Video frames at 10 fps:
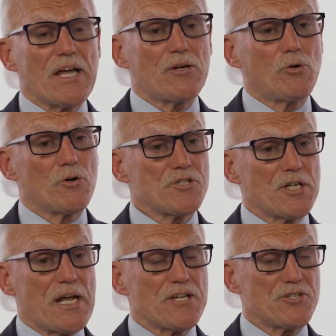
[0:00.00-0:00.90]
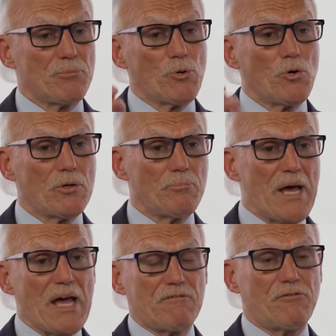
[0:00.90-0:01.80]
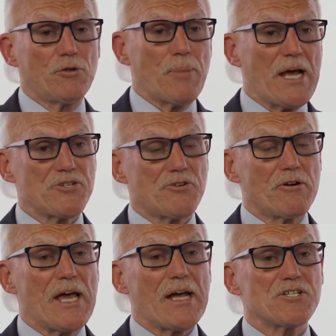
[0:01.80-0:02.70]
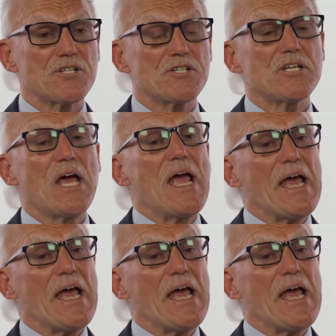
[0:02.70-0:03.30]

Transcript: that horse that has the broken back foot pastern axis